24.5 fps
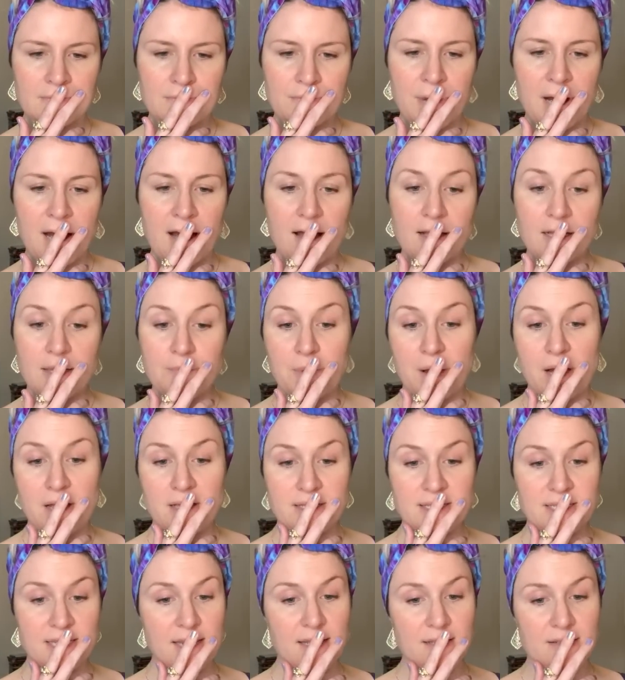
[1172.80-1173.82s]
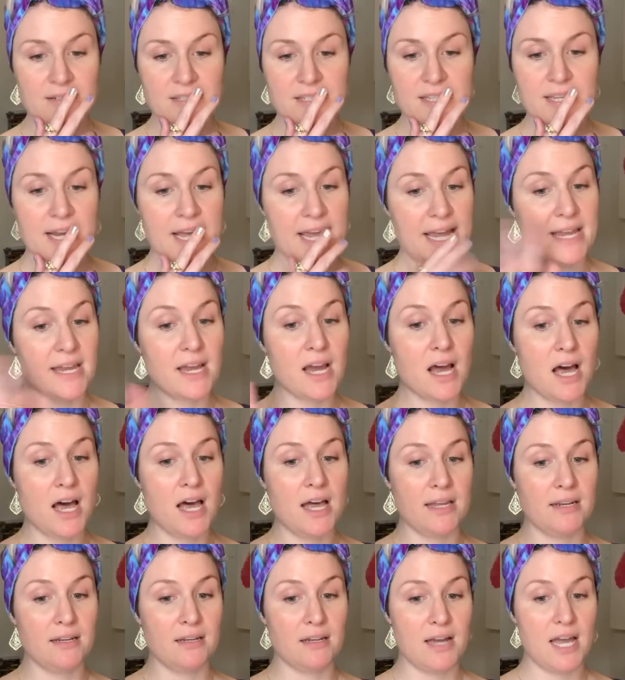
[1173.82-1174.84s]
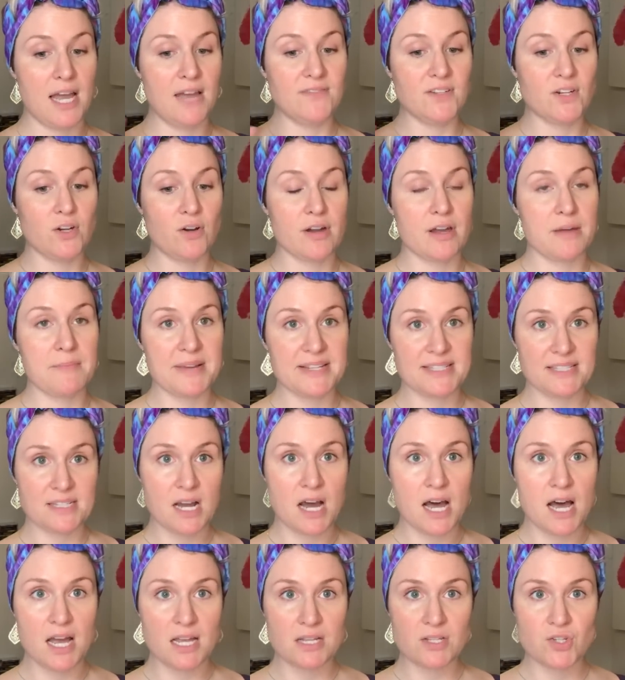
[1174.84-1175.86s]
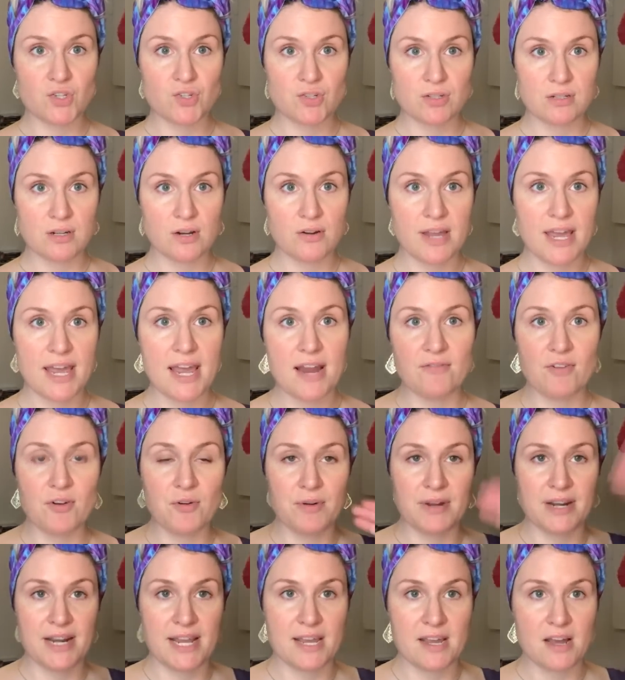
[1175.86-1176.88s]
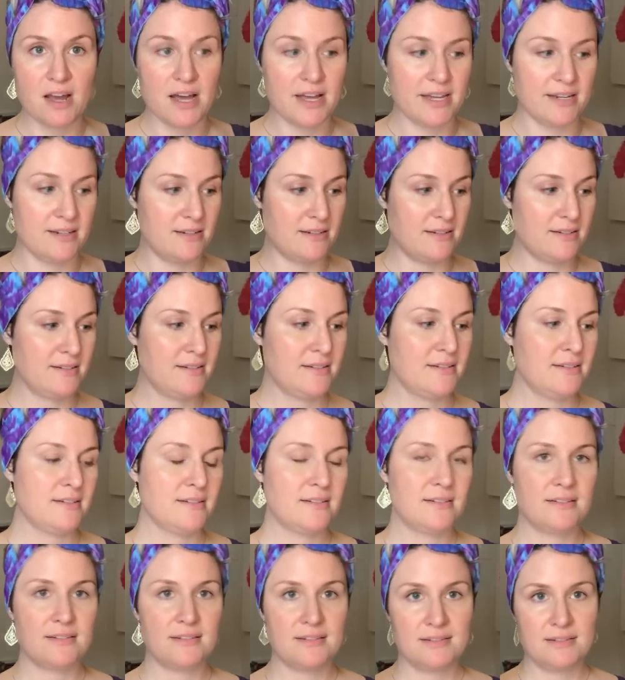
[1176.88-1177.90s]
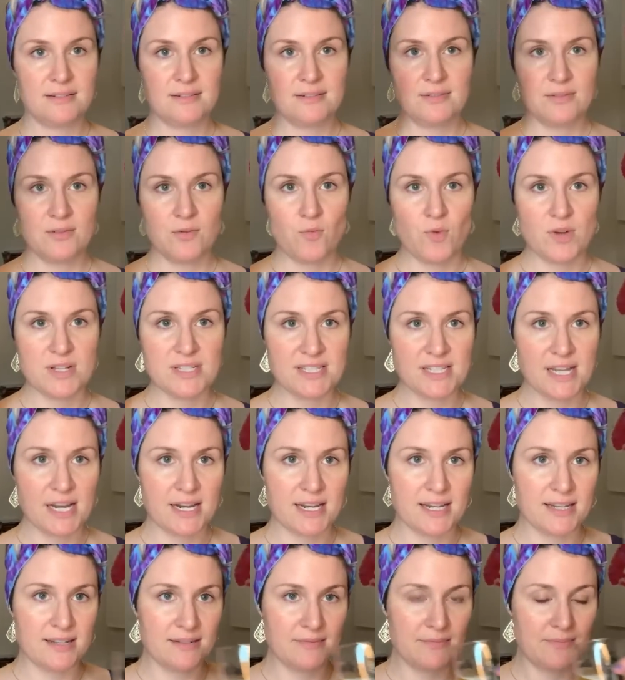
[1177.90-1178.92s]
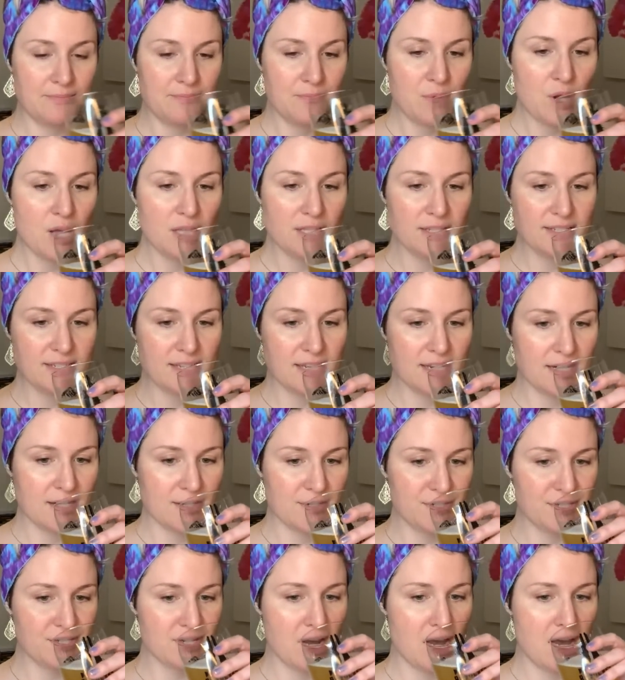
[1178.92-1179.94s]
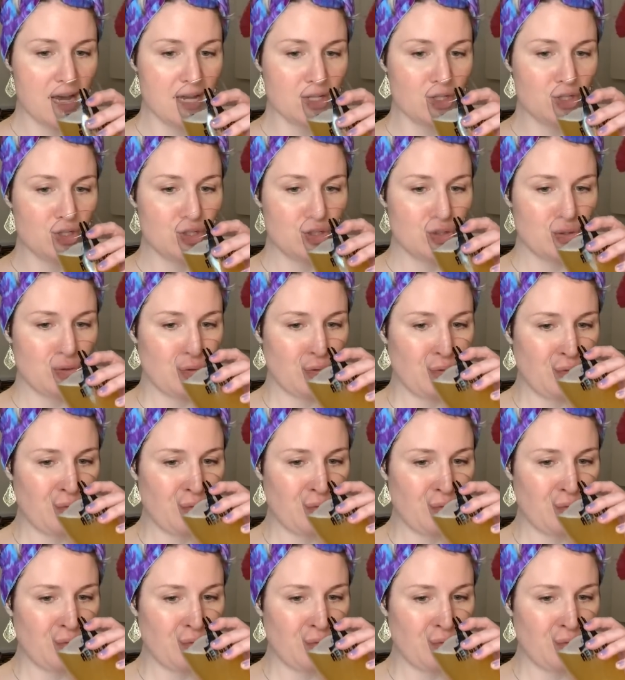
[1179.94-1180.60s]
Paula Taylor said, hang on, I have to go get my scotch. Okay, everyone hang on. 1 second, Paula's getting her scotch.